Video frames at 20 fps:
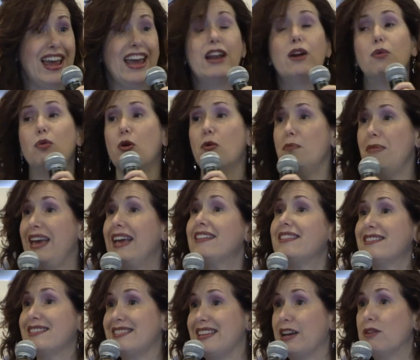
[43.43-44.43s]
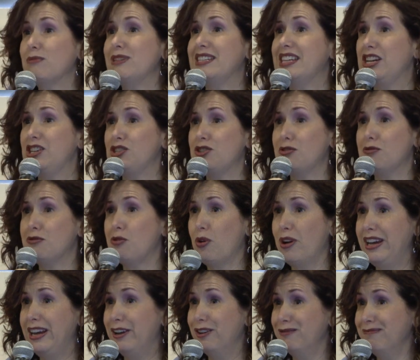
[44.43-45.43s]
and it will make the segmentation for
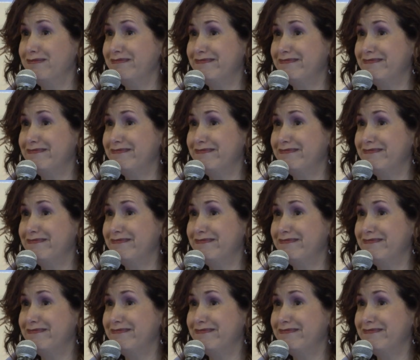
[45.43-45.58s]
you.